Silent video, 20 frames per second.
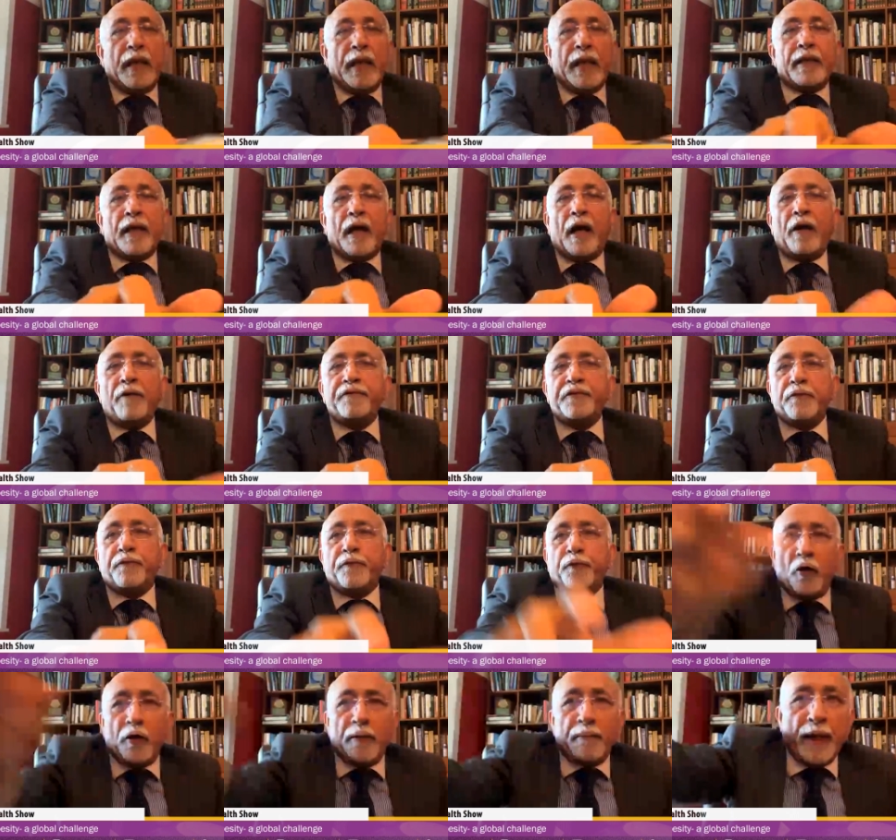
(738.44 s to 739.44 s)
And
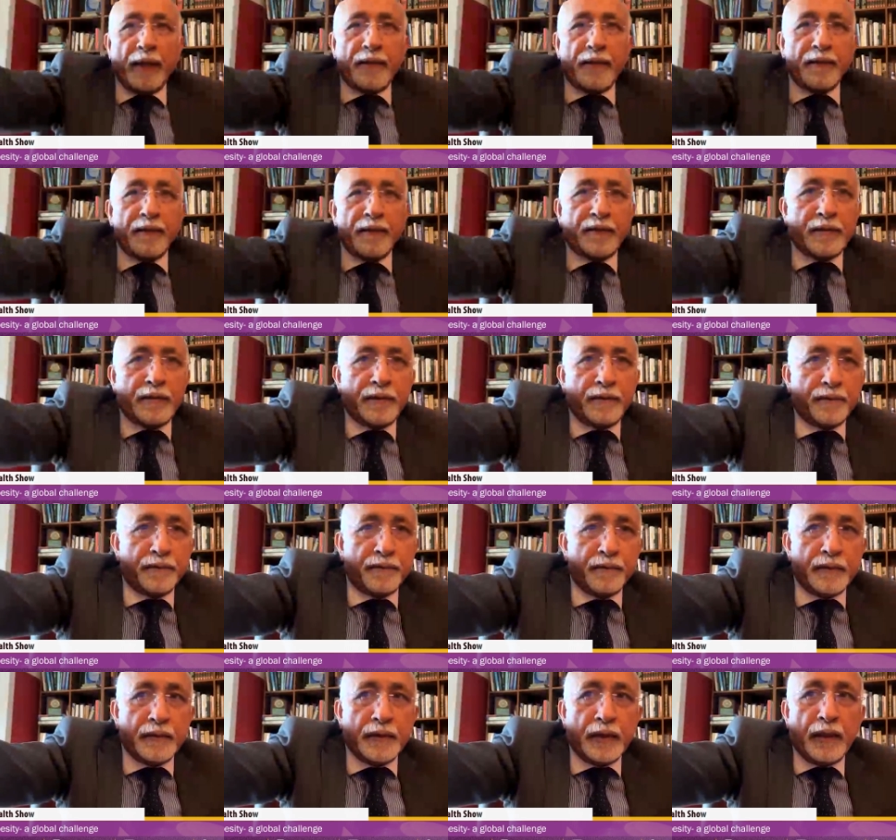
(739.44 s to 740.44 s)
after 4 months,
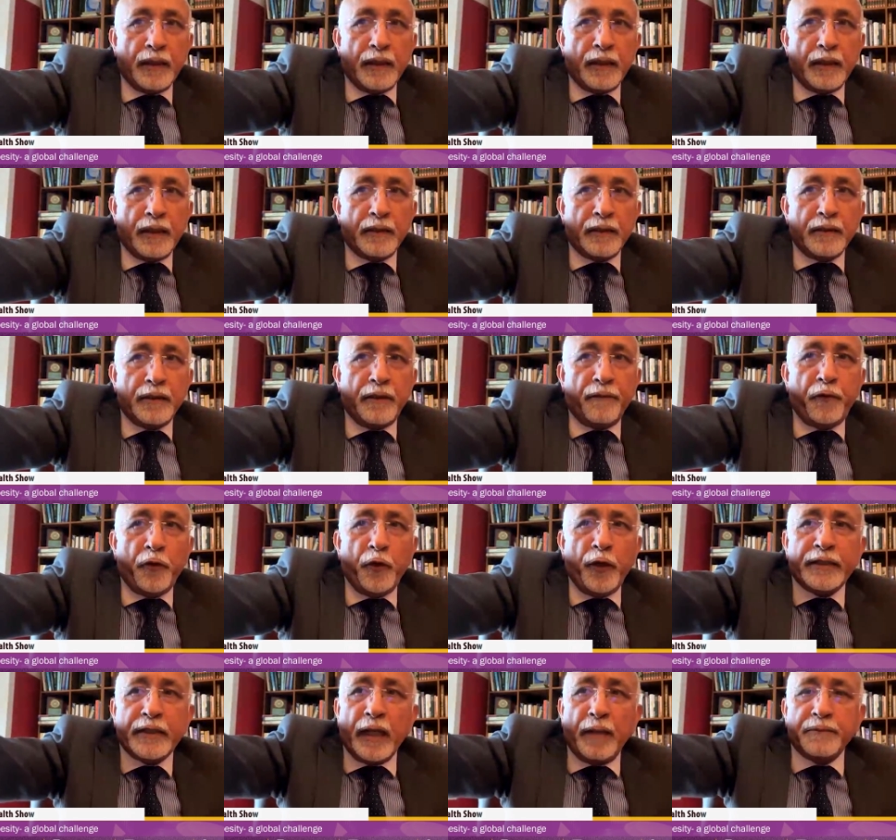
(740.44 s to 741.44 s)
the
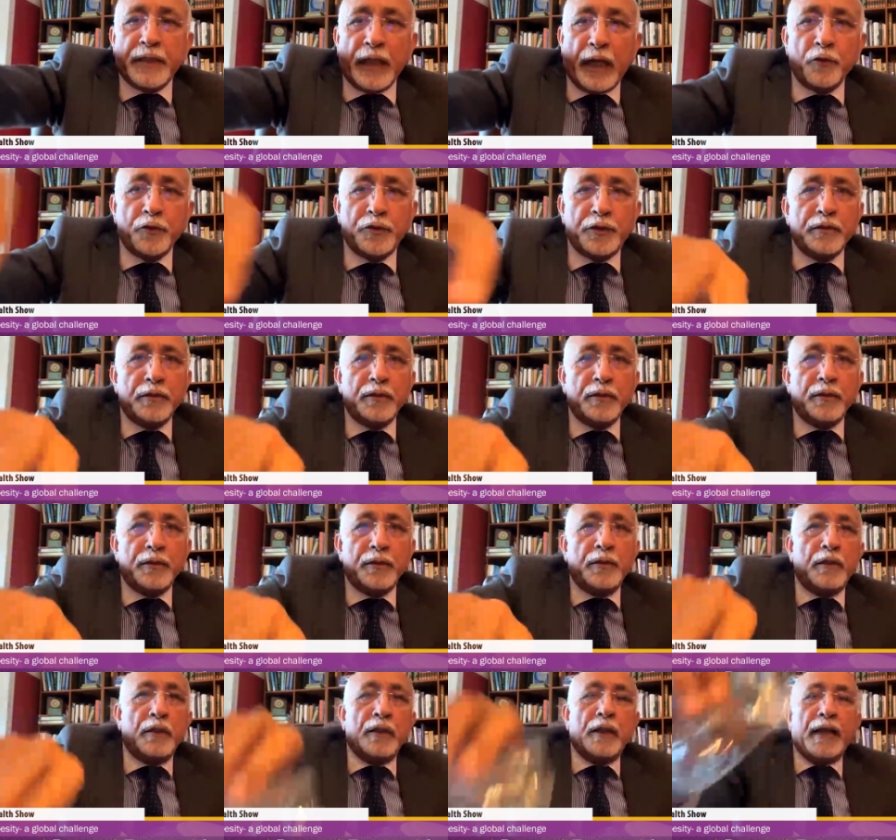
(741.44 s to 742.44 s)
fluid comes out
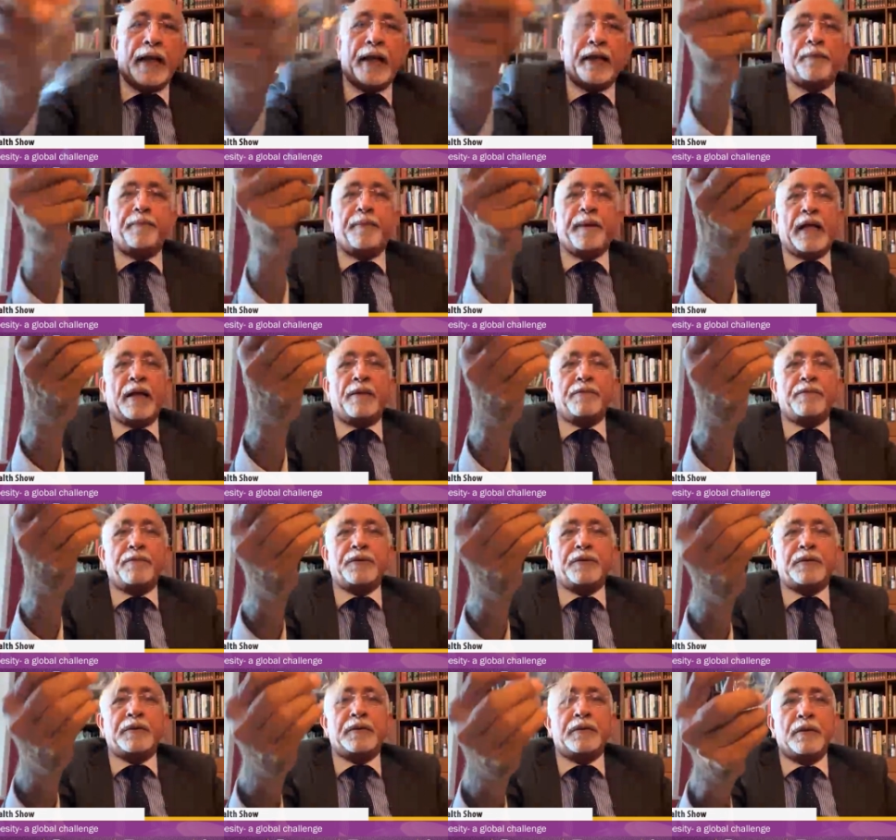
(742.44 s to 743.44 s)
and it
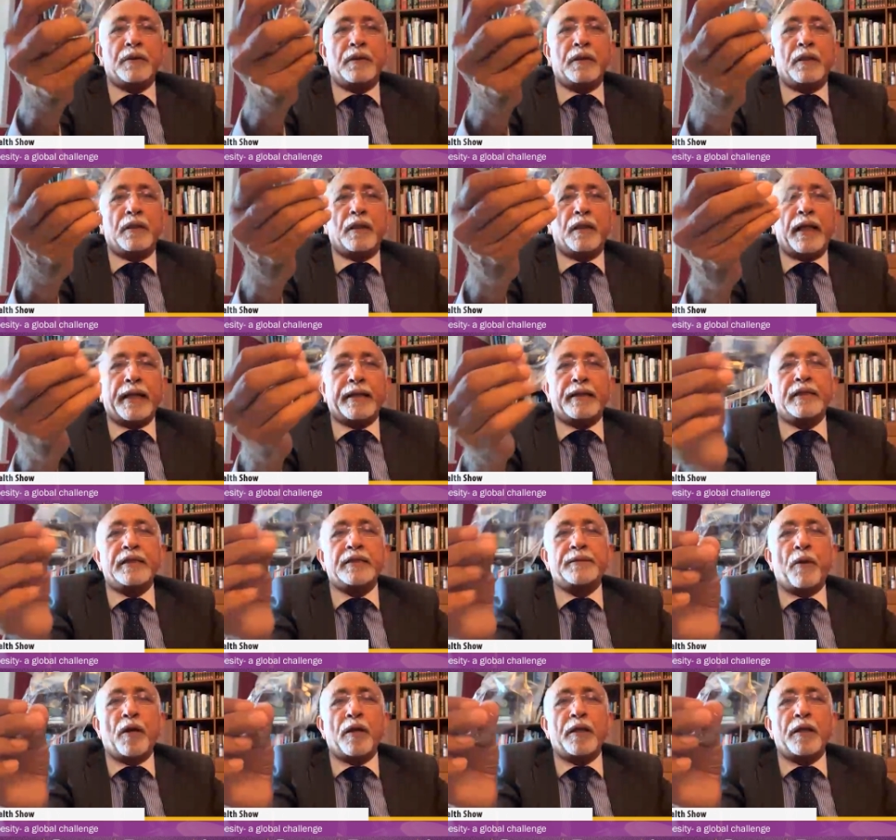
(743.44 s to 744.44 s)
becomes
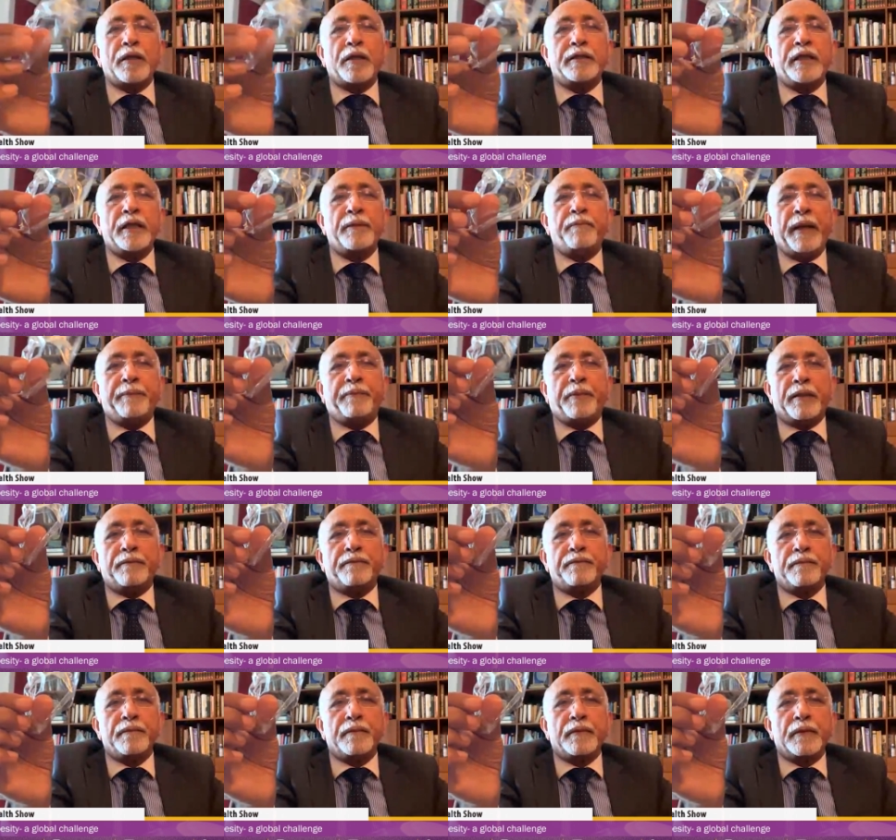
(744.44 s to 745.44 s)
like this polythene
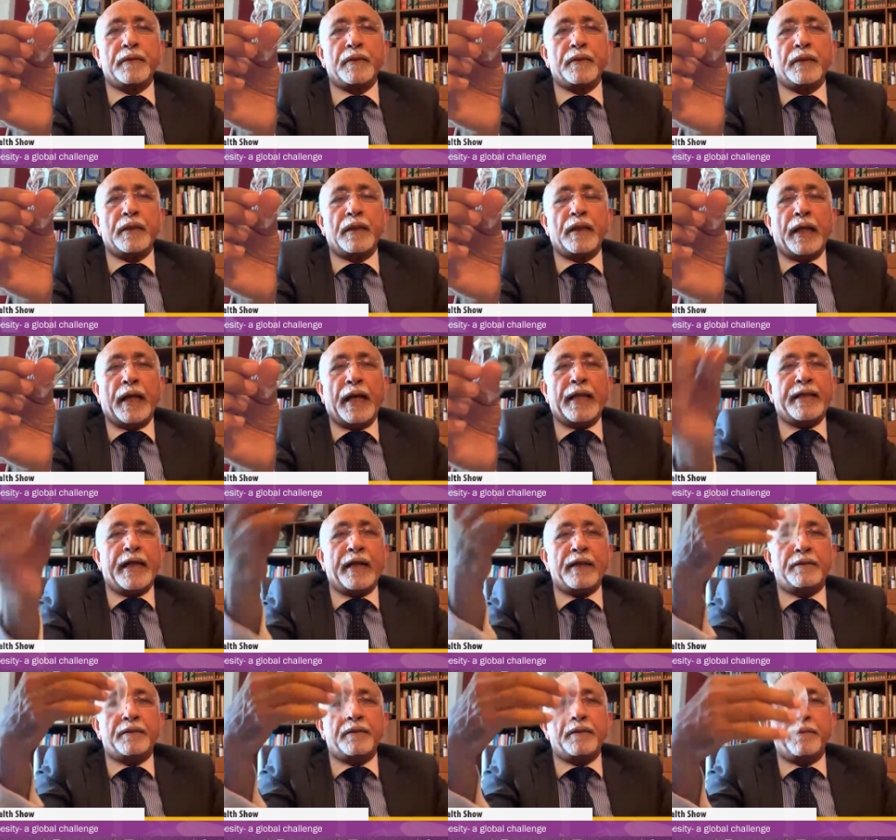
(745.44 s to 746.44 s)
paper.
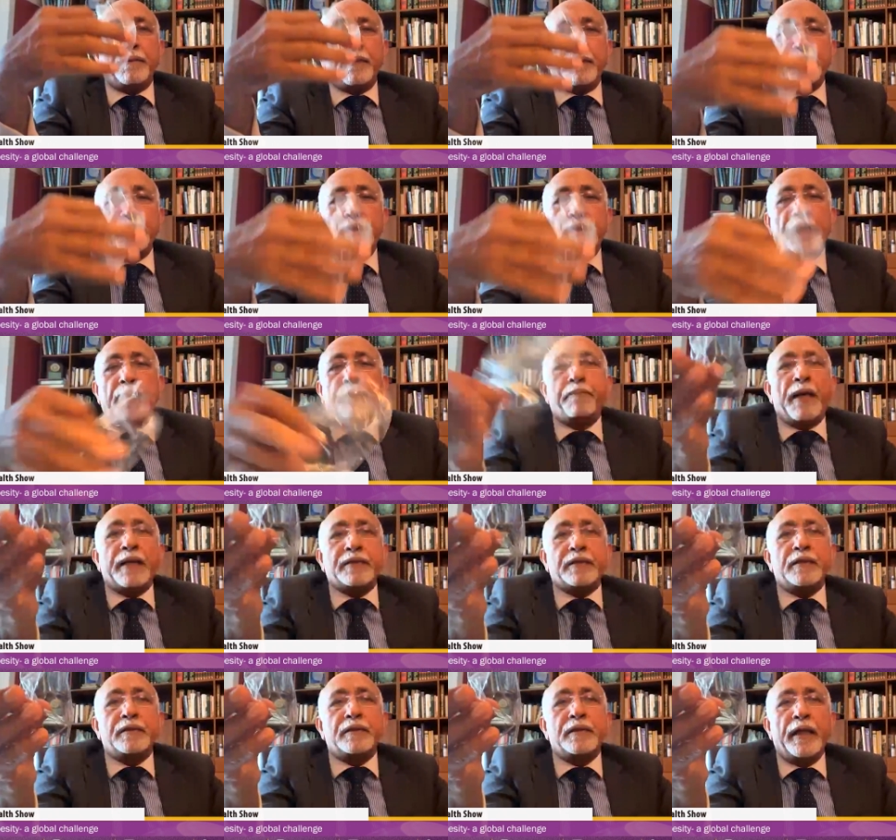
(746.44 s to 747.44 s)
And that then
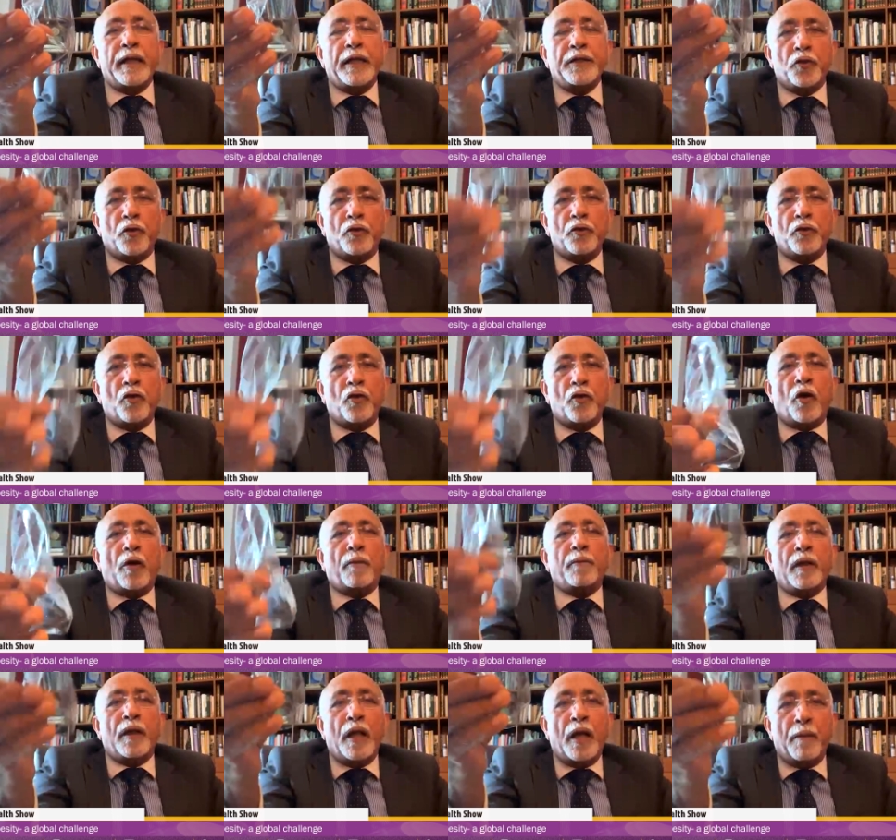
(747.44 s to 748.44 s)
passes in your
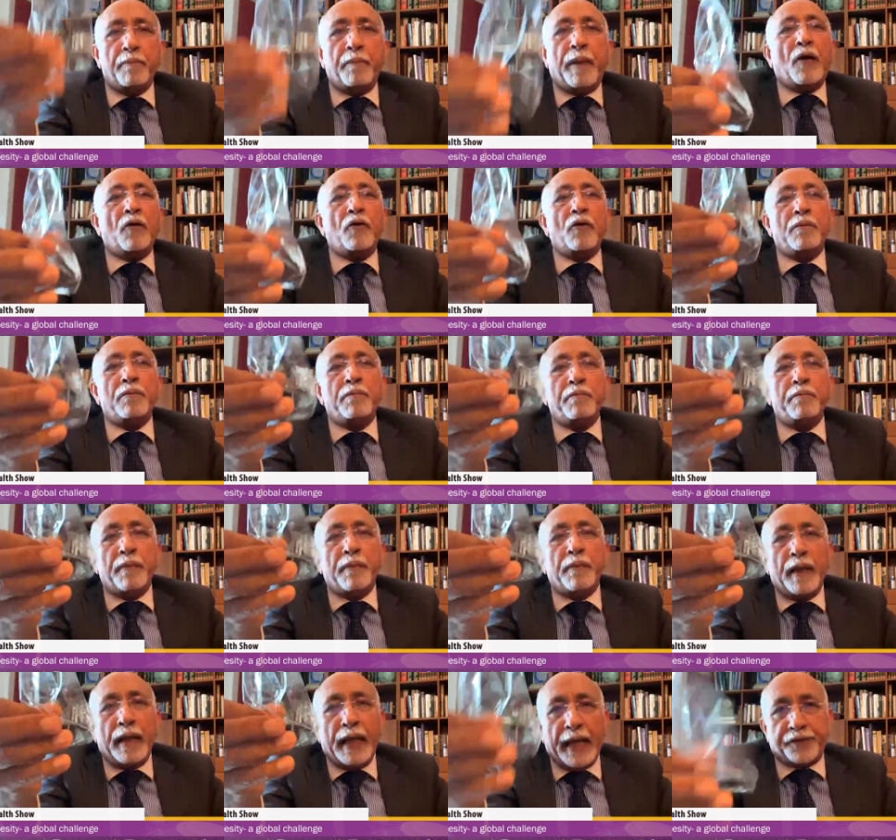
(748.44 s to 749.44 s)
normal bowel
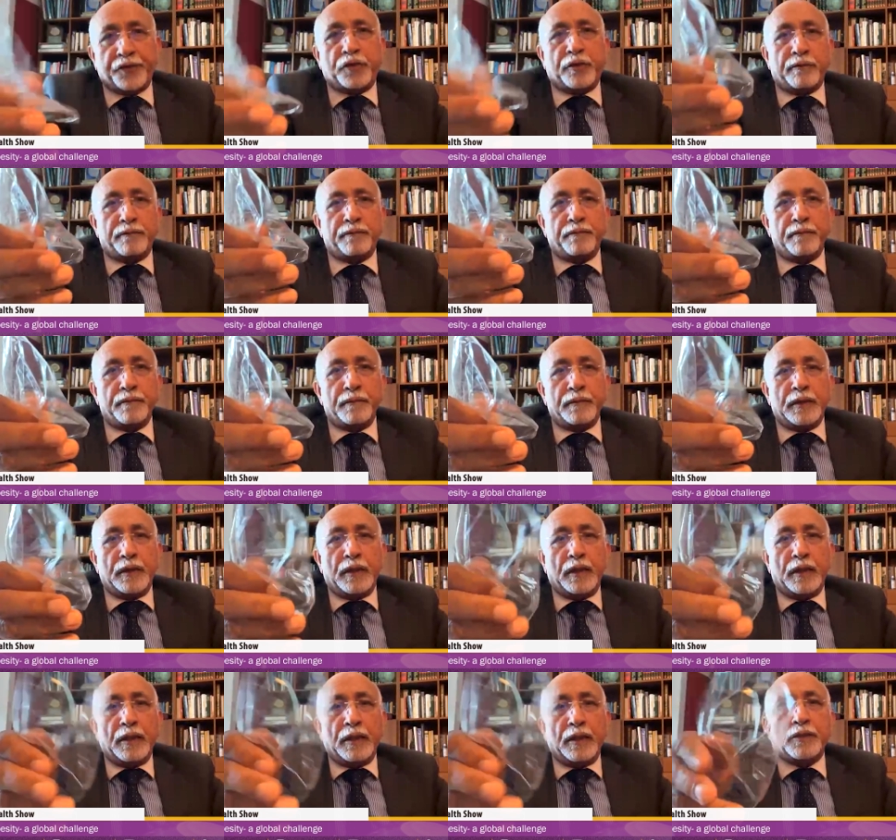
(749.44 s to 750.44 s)
action.
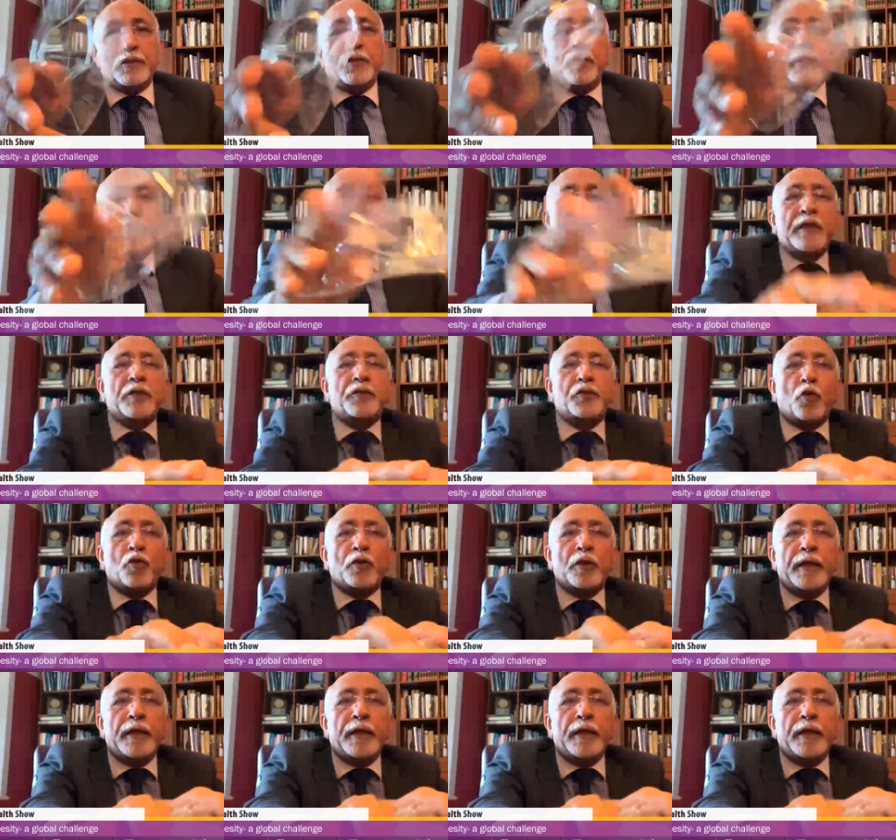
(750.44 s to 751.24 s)
So this is a